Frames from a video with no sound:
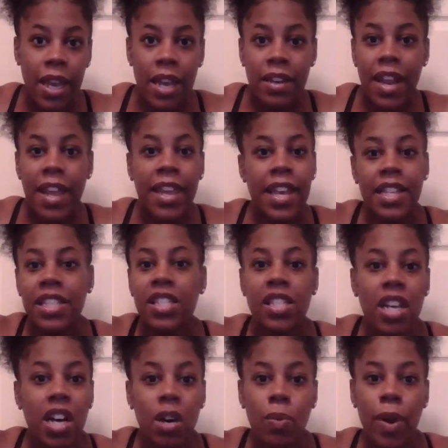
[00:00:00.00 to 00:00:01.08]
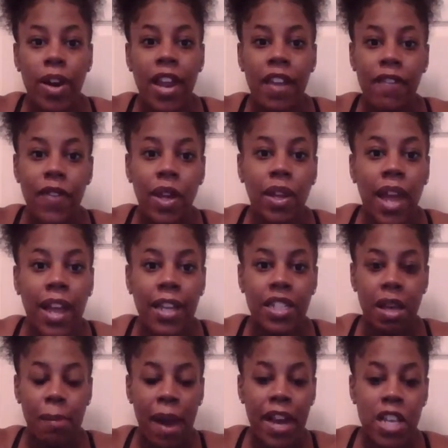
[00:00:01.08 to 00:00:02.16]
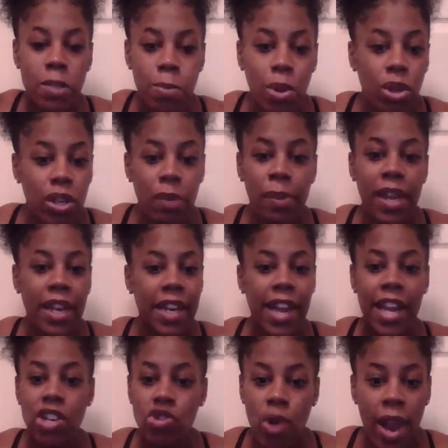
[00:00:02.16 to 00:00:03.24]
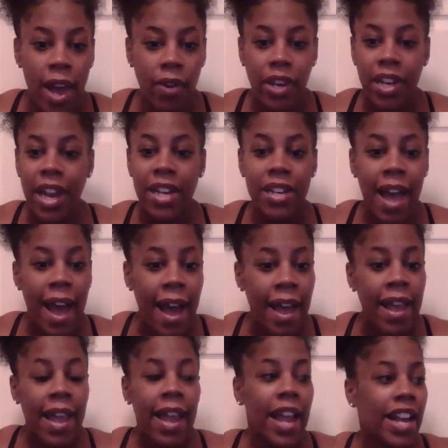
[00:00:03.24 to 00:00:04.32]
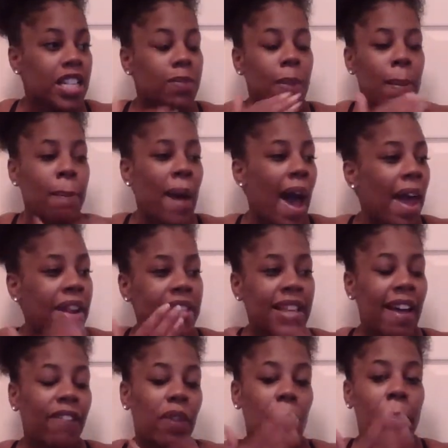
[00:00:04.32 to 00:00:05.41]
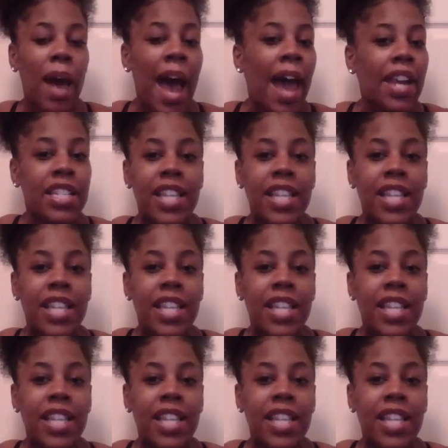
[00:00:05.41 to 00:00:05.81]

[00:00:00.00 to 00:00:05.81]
They get stuck where they feel like somebody's pulling them in and they drown and they die, and it's been bodies after bodies.